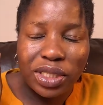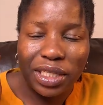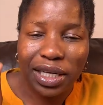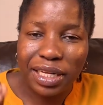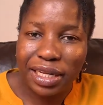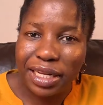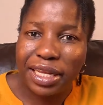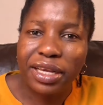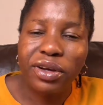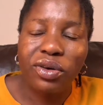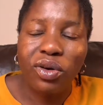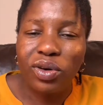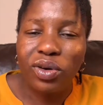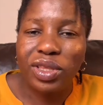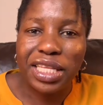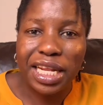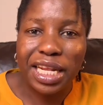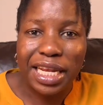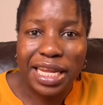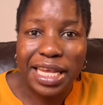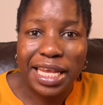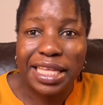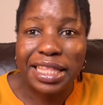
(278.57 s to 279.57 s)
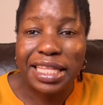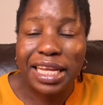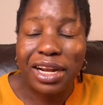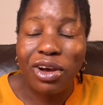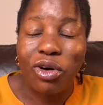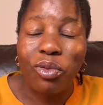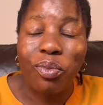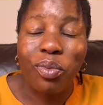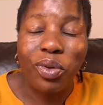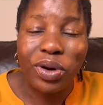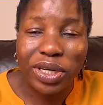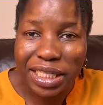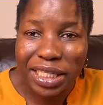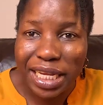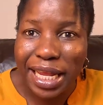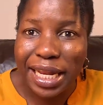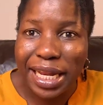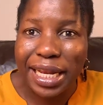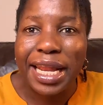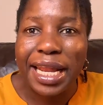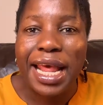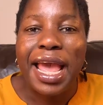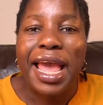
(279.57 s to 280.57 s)
click on the link that I'll put
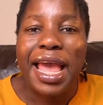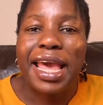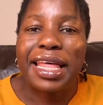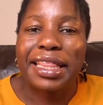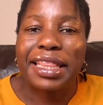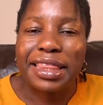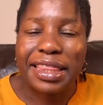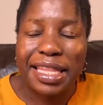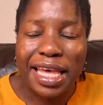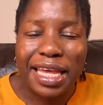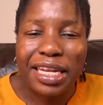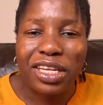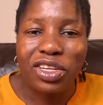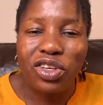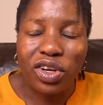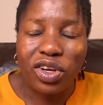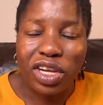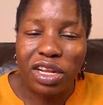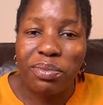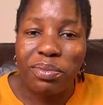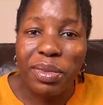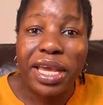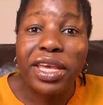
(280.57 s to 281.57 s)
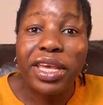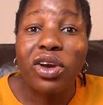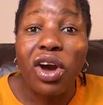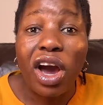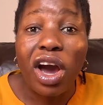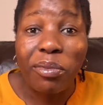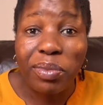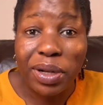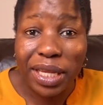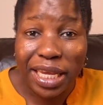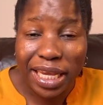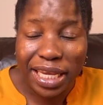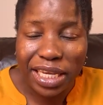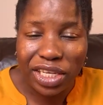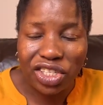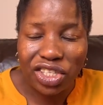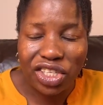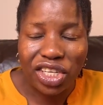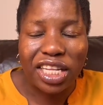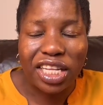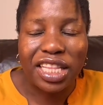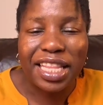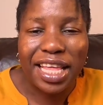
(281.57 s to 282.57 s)
in, and then you can make your
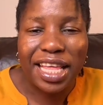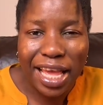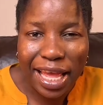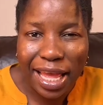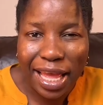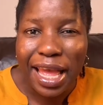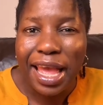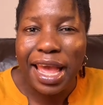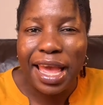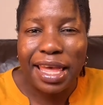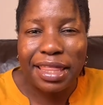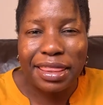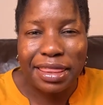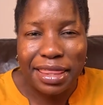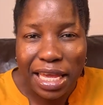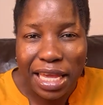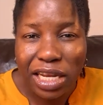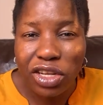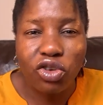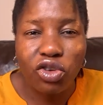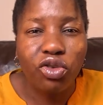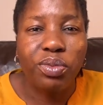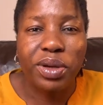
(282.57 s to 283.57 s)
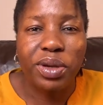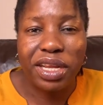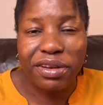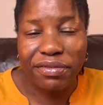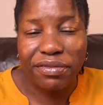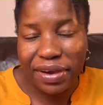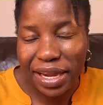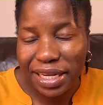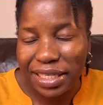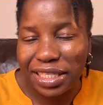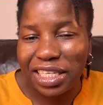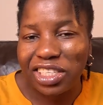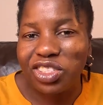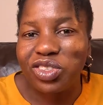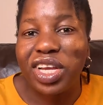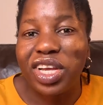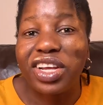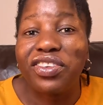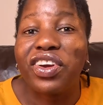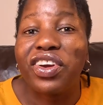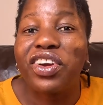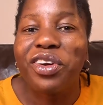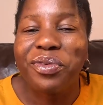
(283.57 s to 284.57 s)
application there, and then you'll be invited to
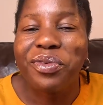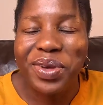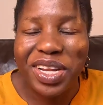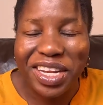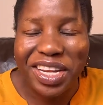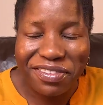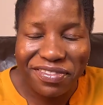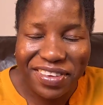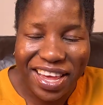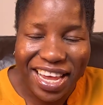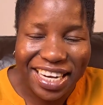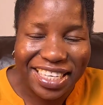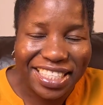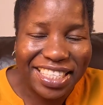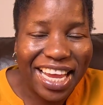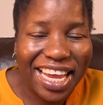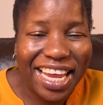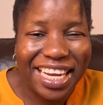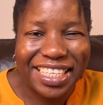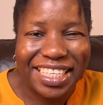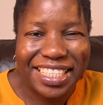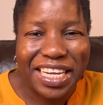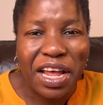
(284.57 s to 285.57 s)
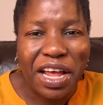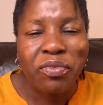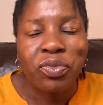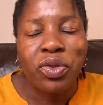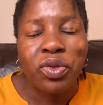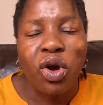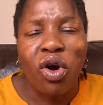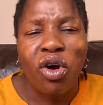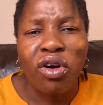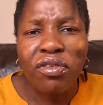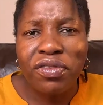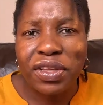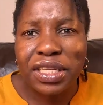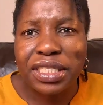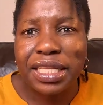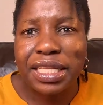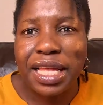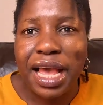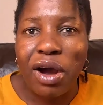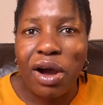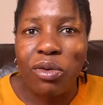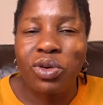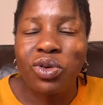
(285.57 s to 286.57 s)
a recruitment event. And
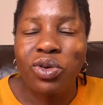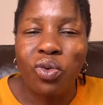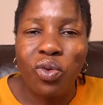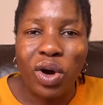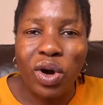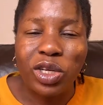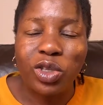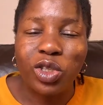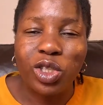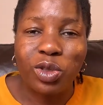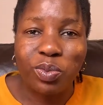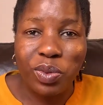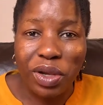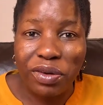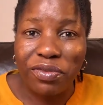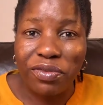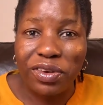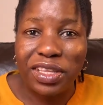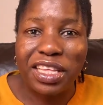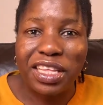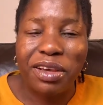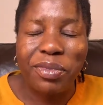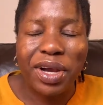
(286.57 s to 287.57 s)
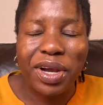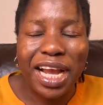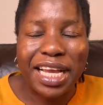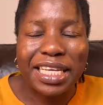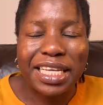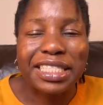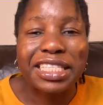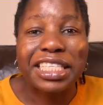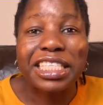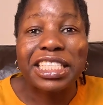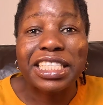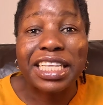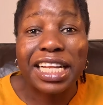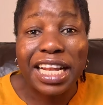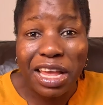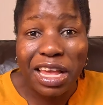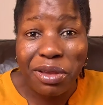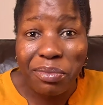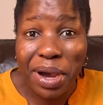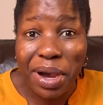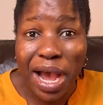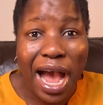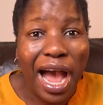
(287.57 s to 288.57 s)
obviously I wouldn't want to speak for them, guys.
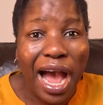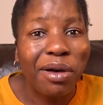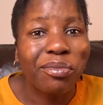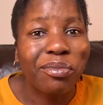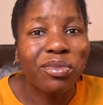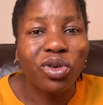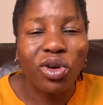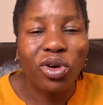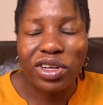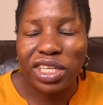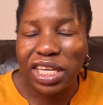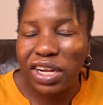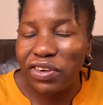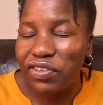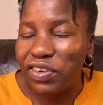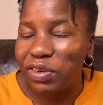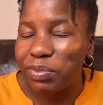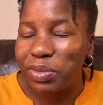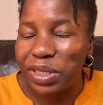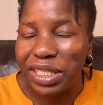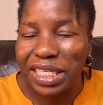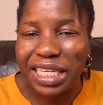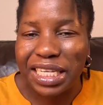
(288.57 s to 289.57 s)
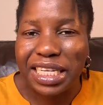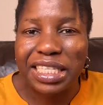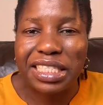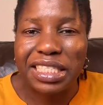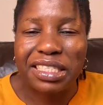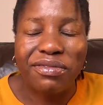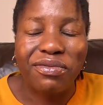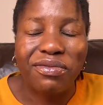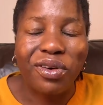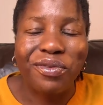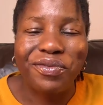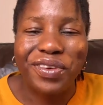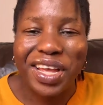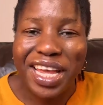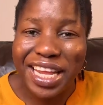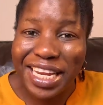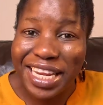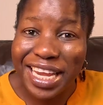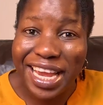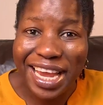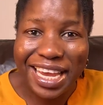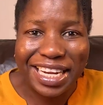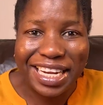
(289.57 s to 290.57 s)
Disclaimer, I'm not a representative of
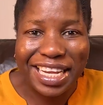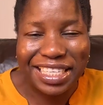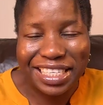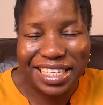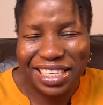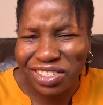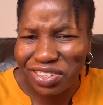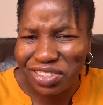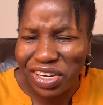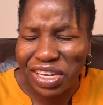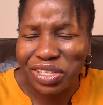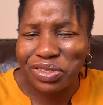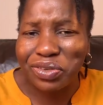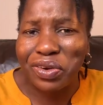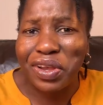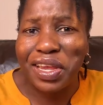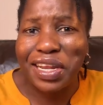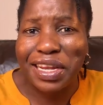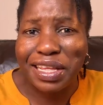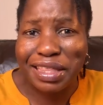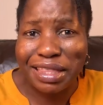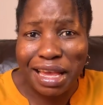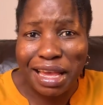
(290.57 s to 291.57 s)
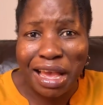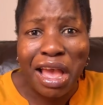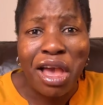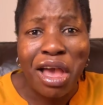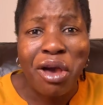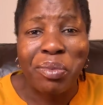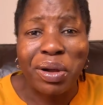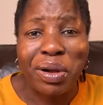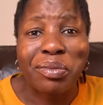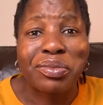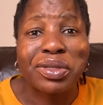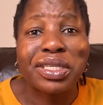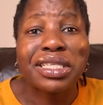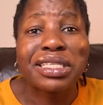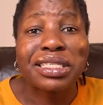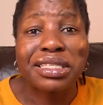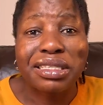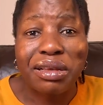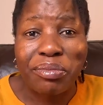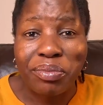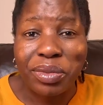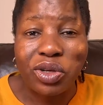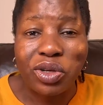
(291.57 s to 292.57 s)
any NHS trust or anything, but I'm just
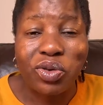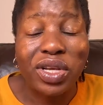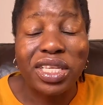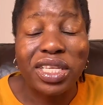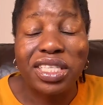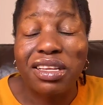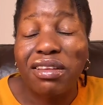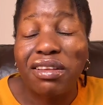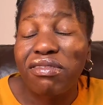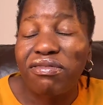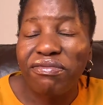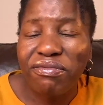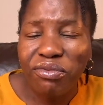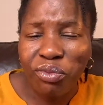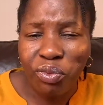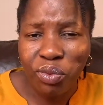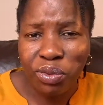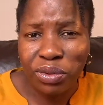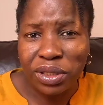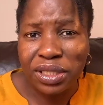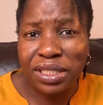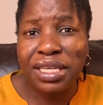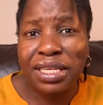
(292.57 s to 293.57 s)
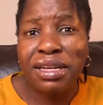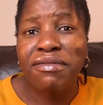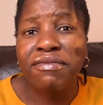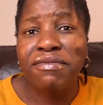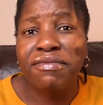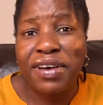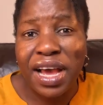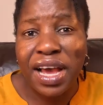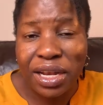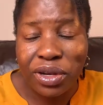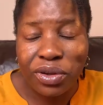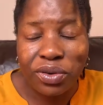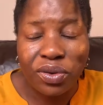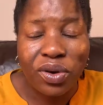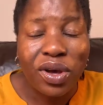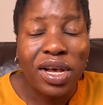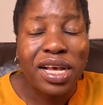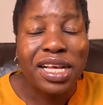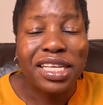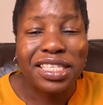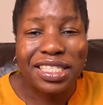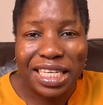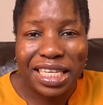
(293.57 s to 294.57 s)
somebody who has seen value,
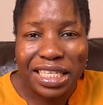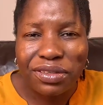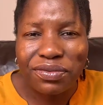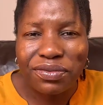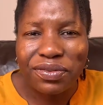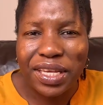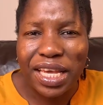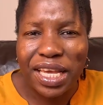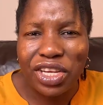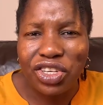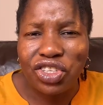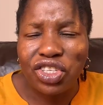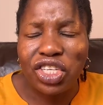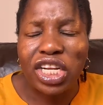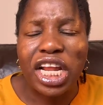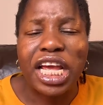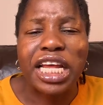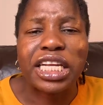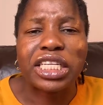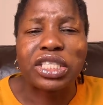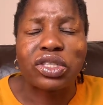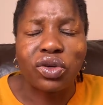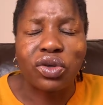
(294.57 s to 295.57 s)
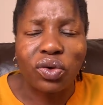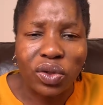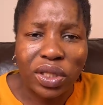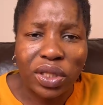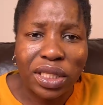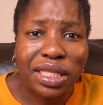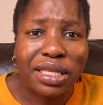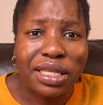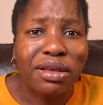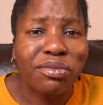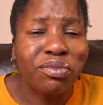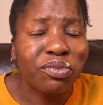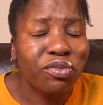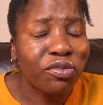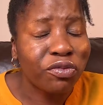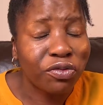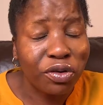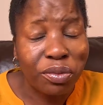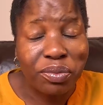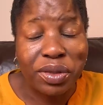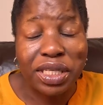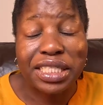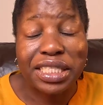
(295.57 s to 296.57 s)
certification, and growth
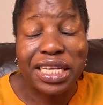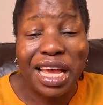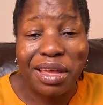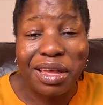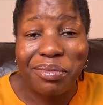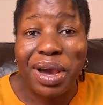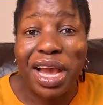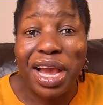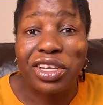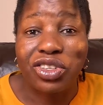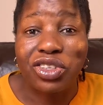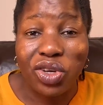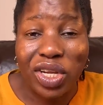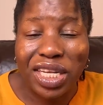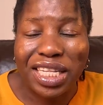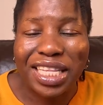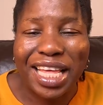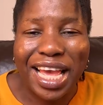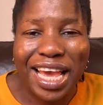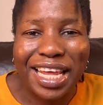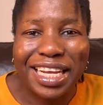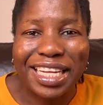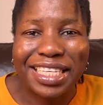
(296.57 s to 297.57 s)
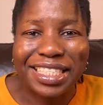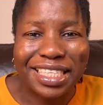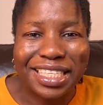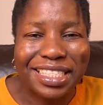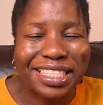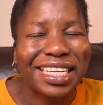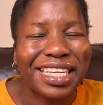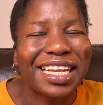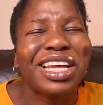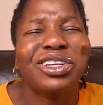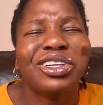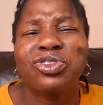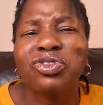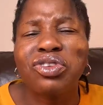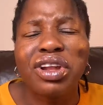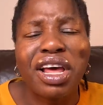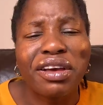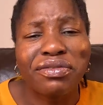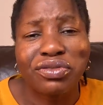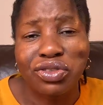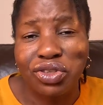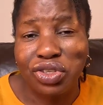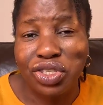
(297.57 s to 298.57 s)
from the time I joined the NHS. And I do
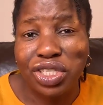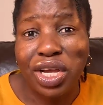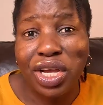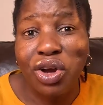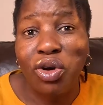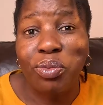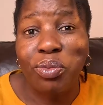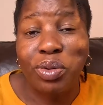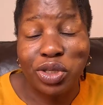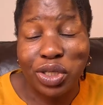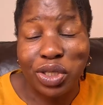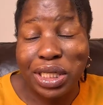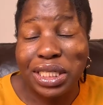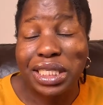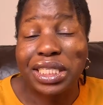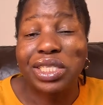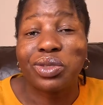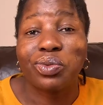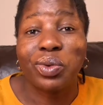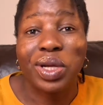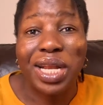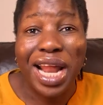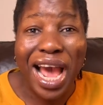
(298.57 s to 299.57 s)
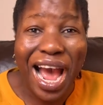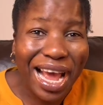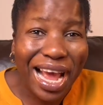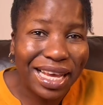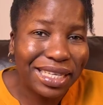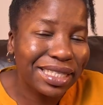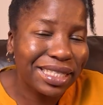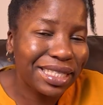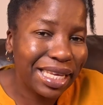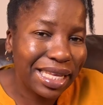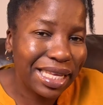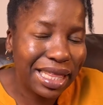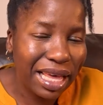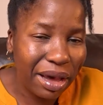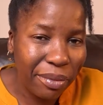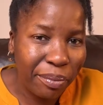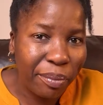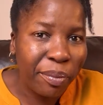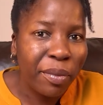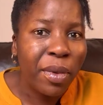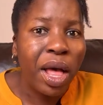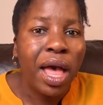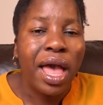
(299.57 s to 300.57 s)
love to share opportunities when I see
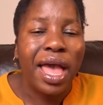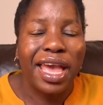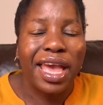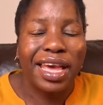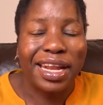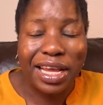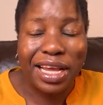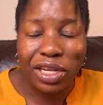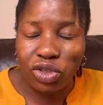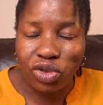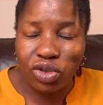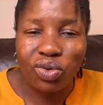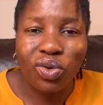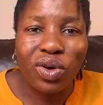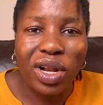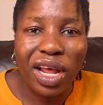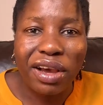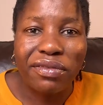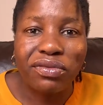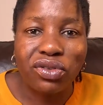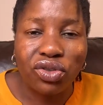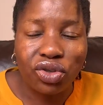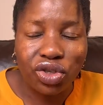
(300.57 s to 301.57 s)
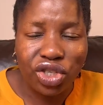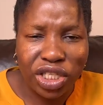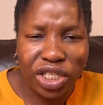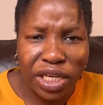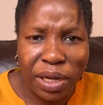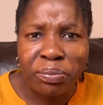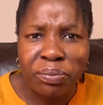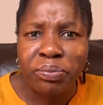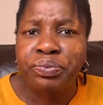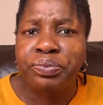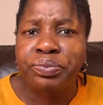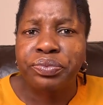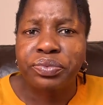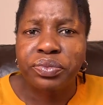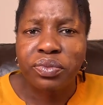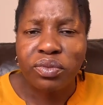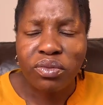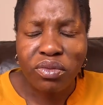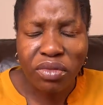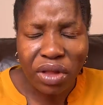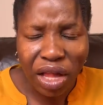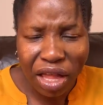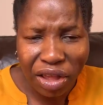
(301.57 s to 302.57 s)
them, and I do love to share
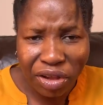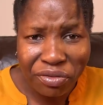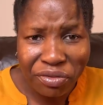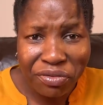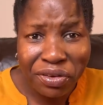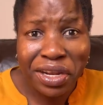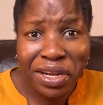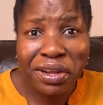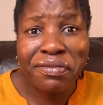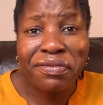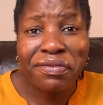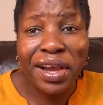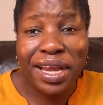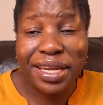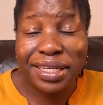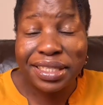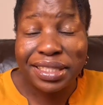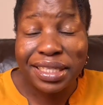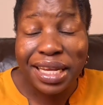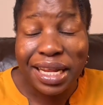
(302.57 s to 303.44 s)
verified,